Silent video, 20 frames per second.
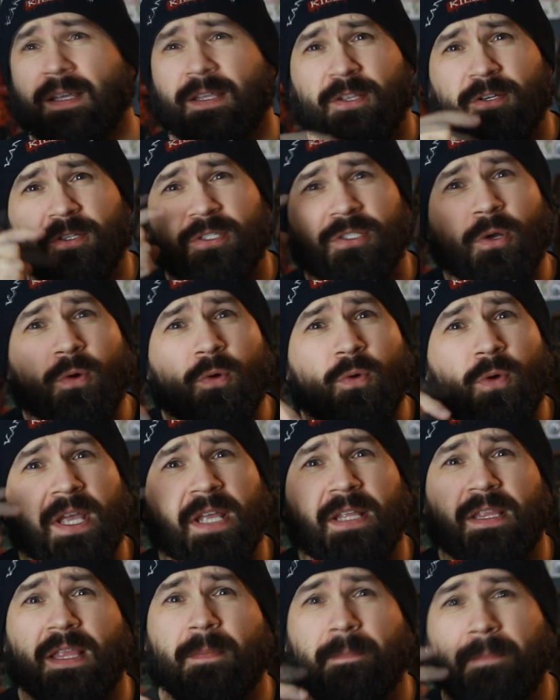They're so
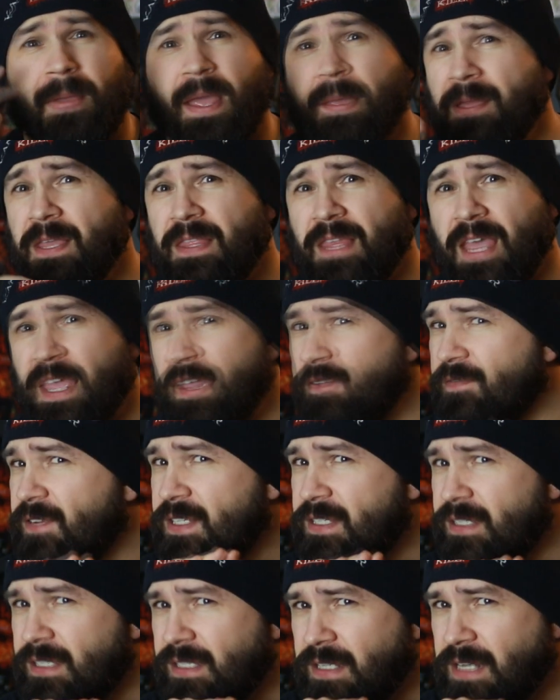quick that maybe they
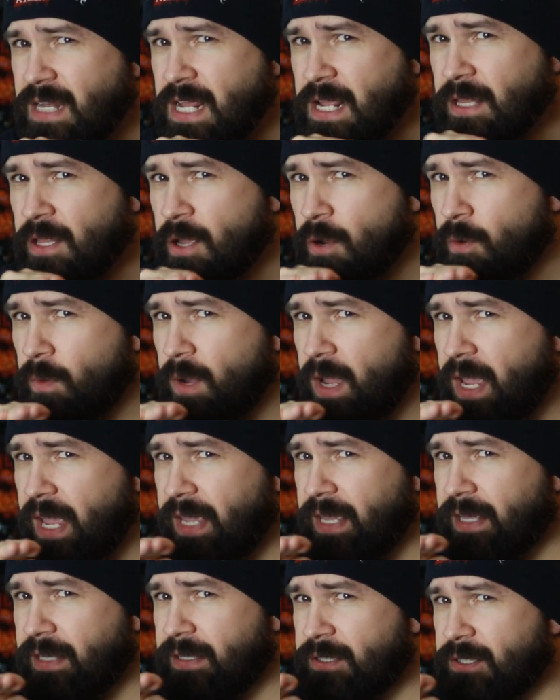even sneak their
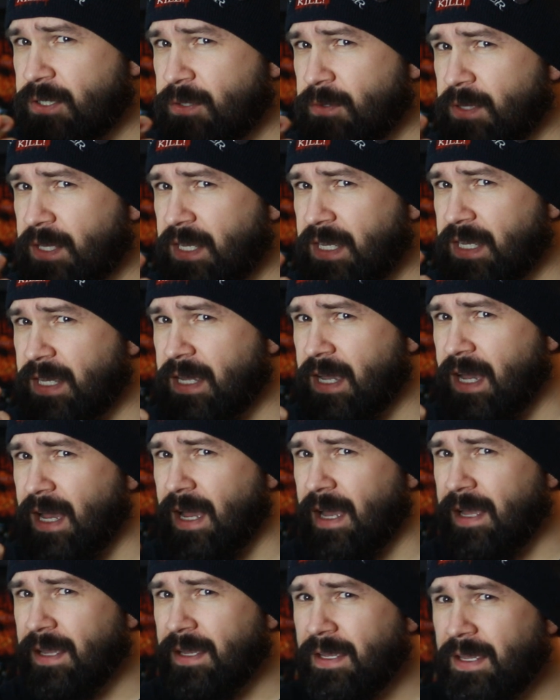way into
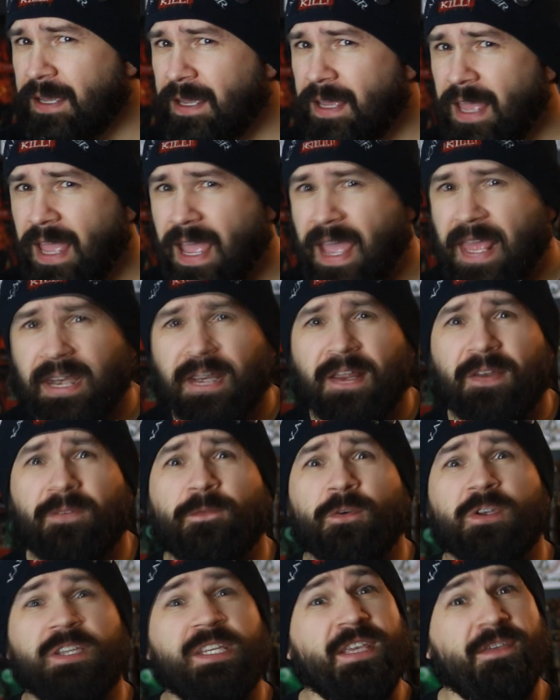the edited
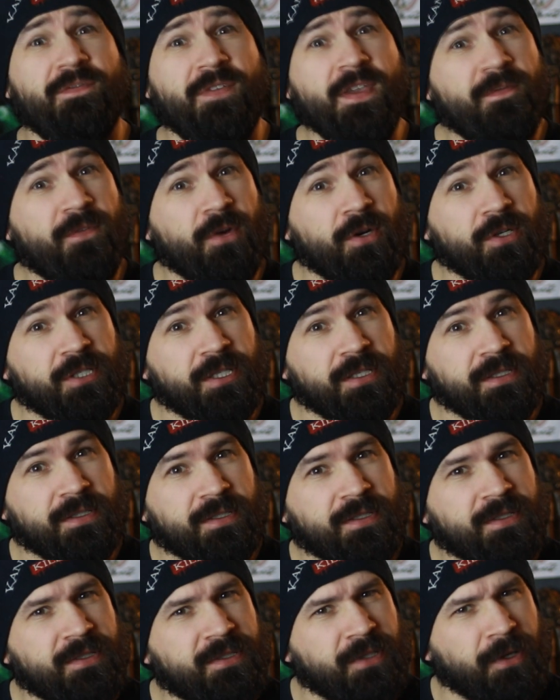for TV
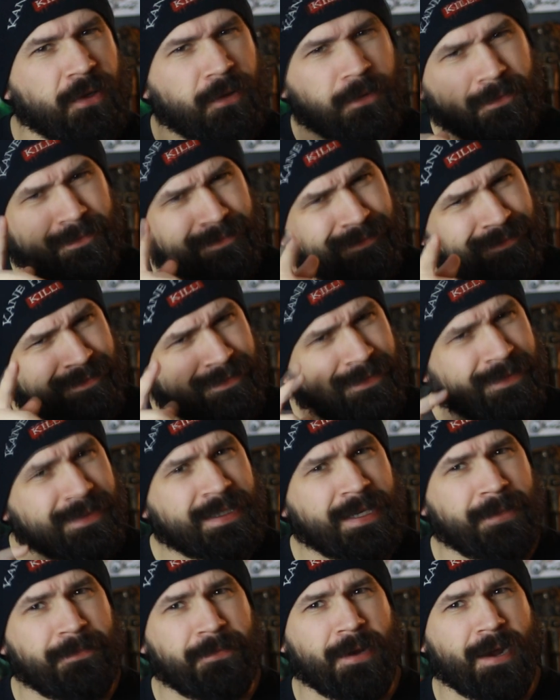versions. So
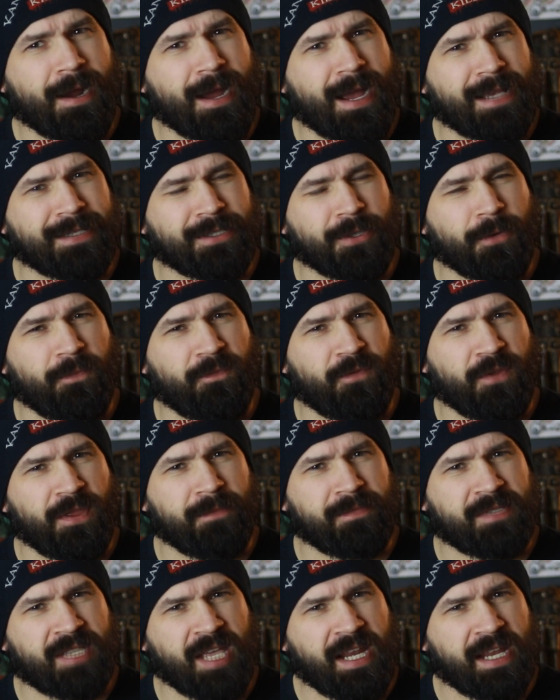keep your eyes open for
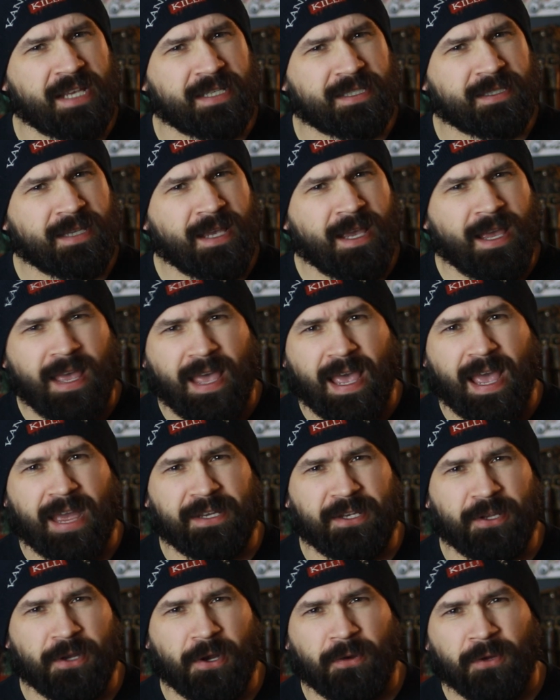them titties at,
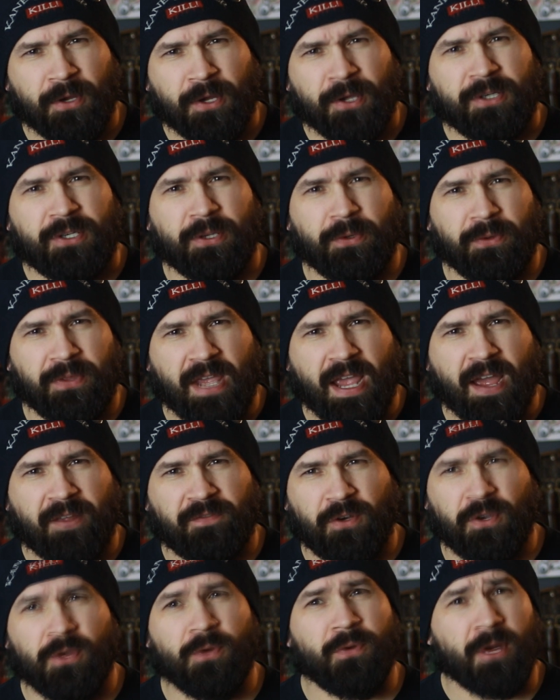2 in the
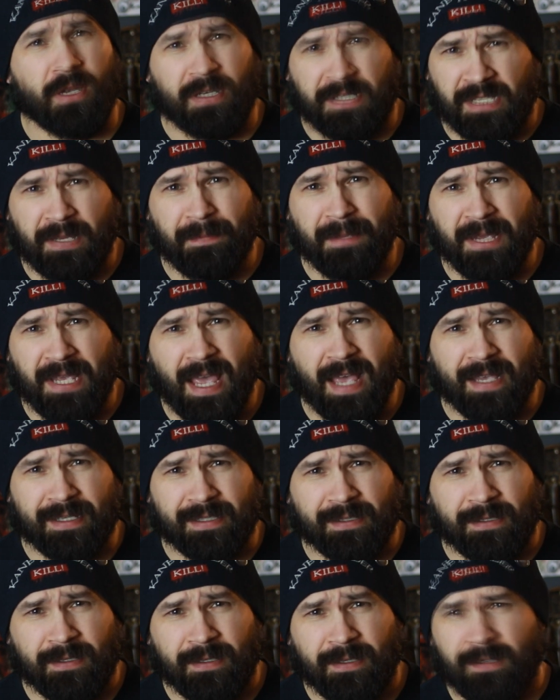afternoon on
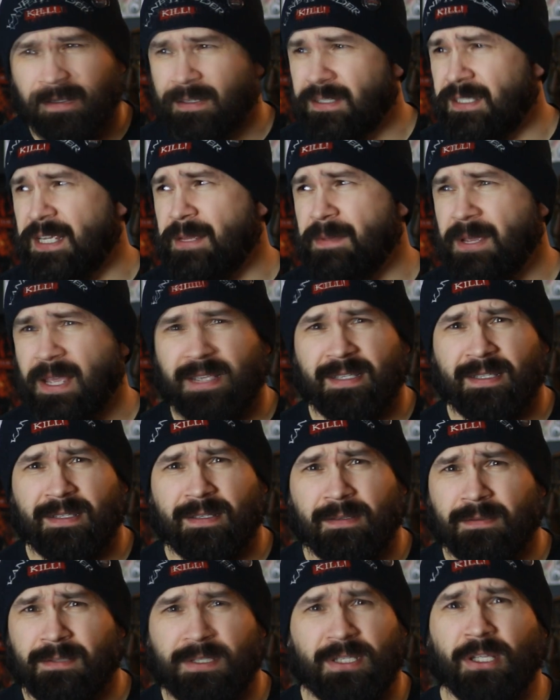TBS. Is
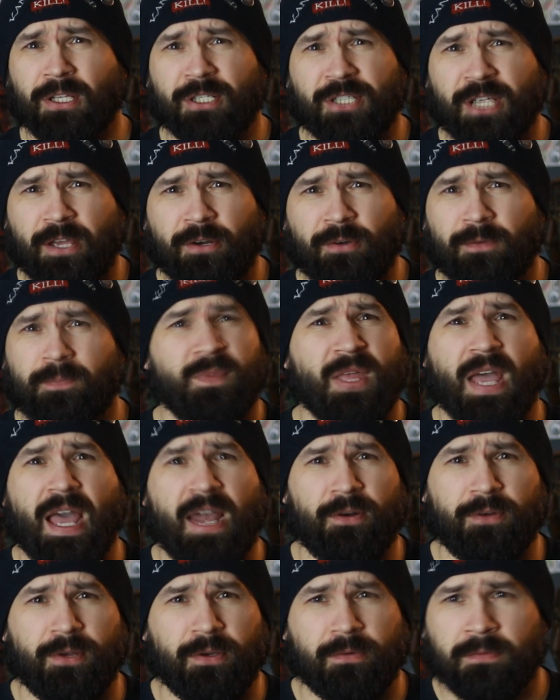TBS still a channel? I
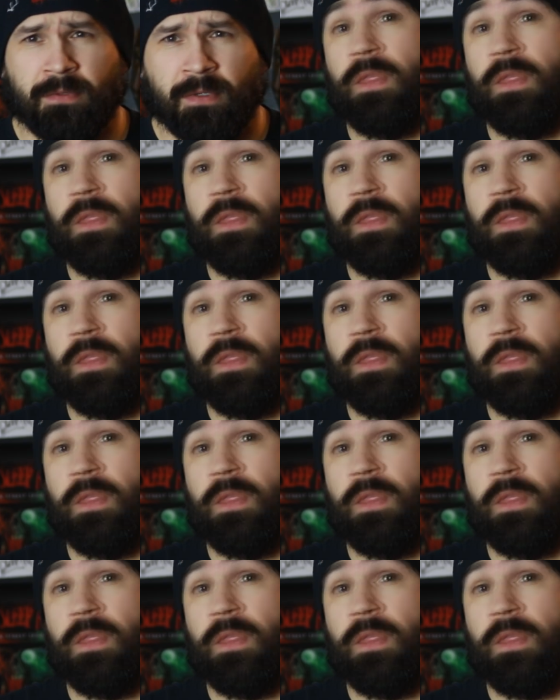don't know.